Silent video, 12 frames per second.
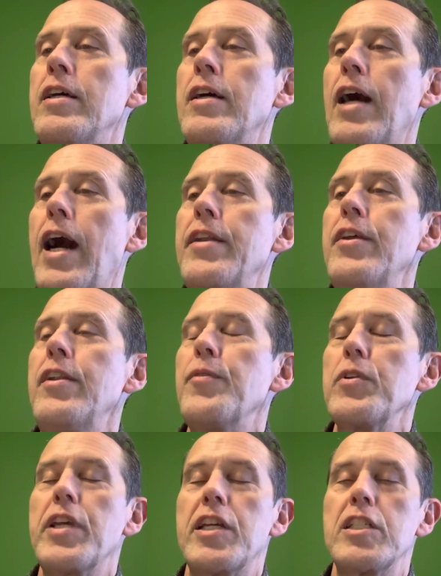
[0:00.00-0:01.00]
I didn't
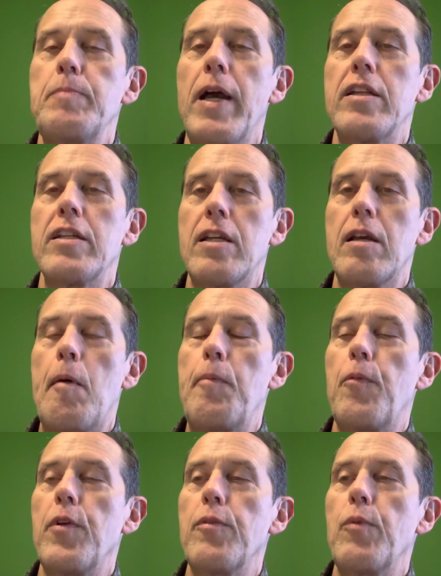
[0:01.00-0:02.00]
really expect to come up
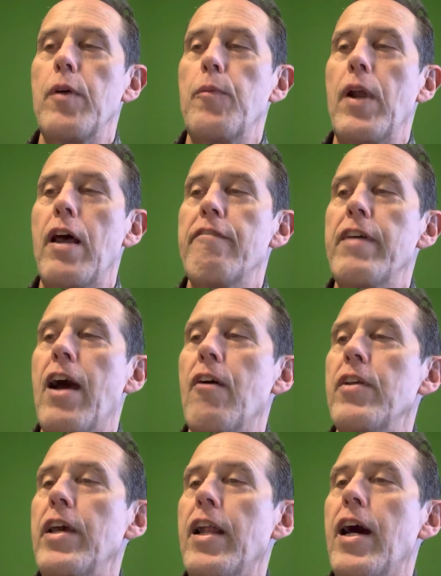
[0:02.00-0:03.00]
with what I
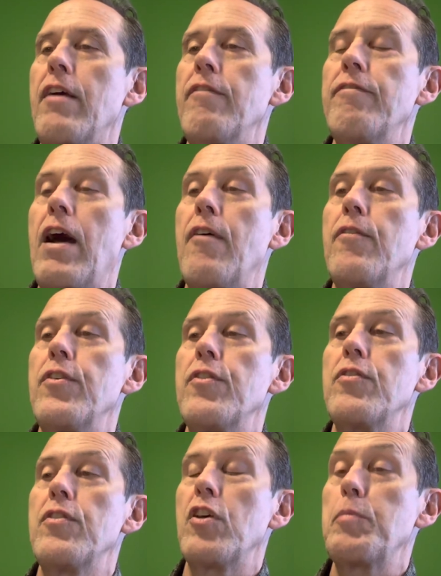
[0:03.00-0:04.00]
found, and I found this
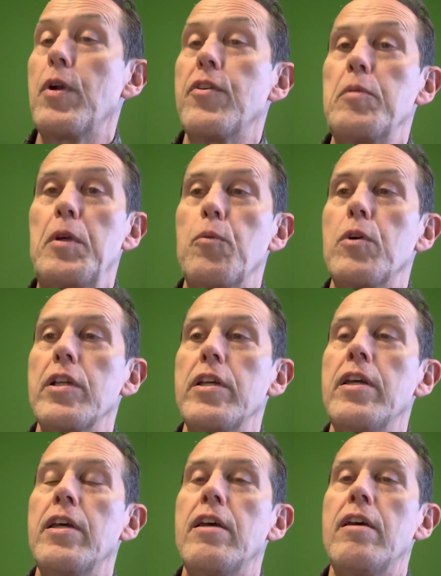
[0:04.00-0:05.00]
experience to be really
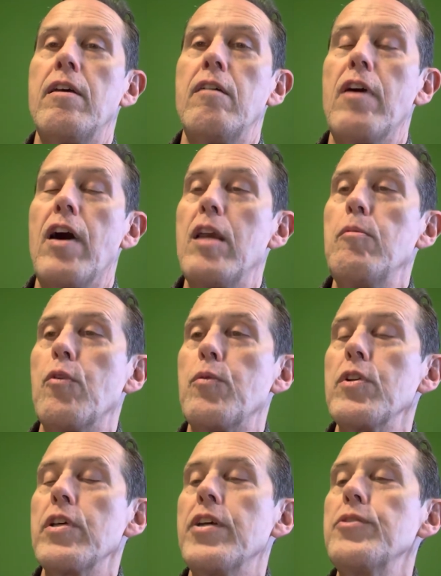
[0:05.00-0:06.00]
valuable and
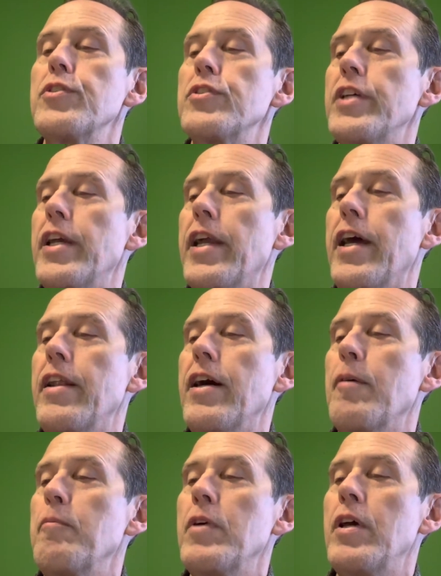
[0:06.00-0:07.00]
really interesting,
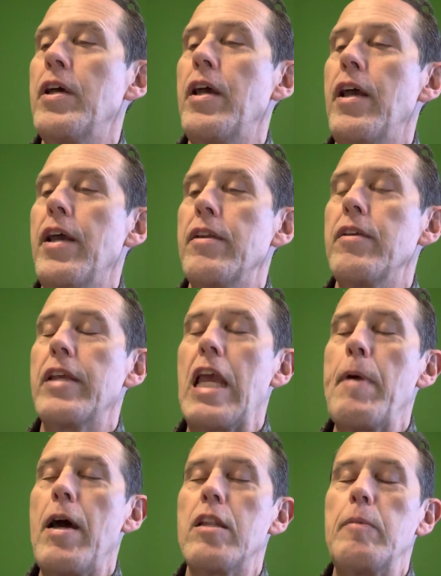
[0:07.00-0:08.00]
and it came
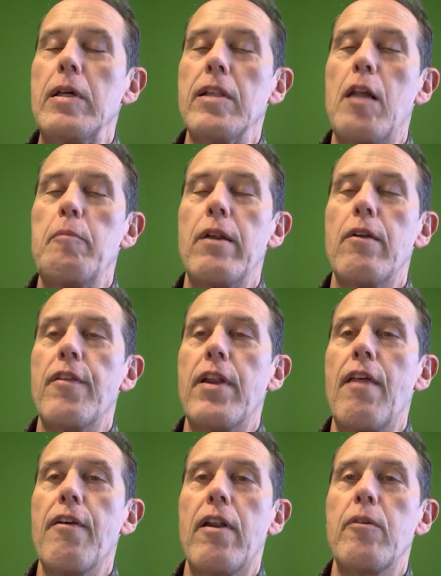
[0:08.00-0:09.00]
out to be a lot better than I
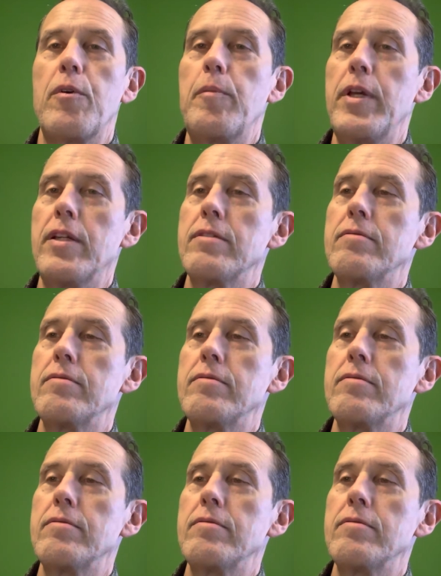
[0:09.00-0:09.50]
thought it would be.